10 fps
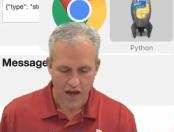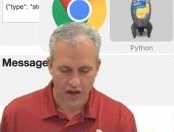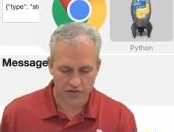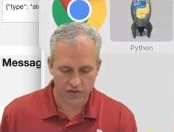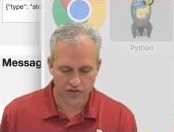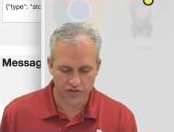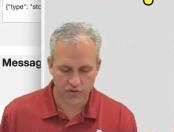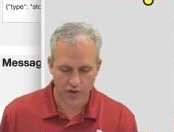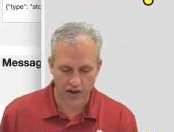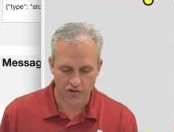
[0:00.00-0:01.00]
Uh, so let's
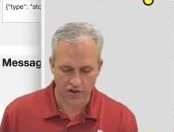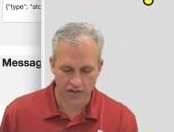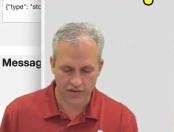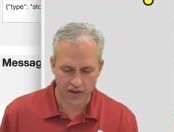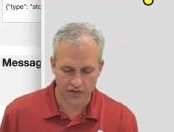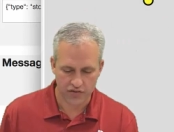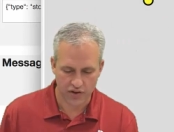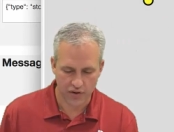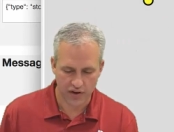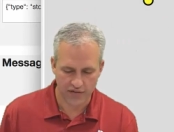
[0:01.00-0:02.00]
just go ahead and try this out.
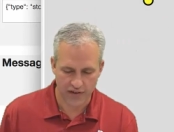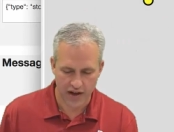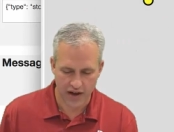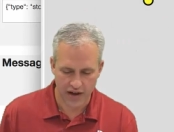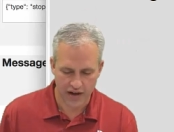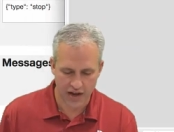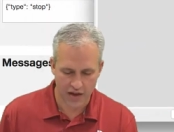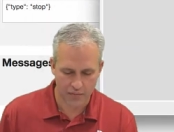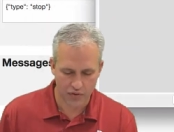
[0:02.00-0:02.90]
So if I uh,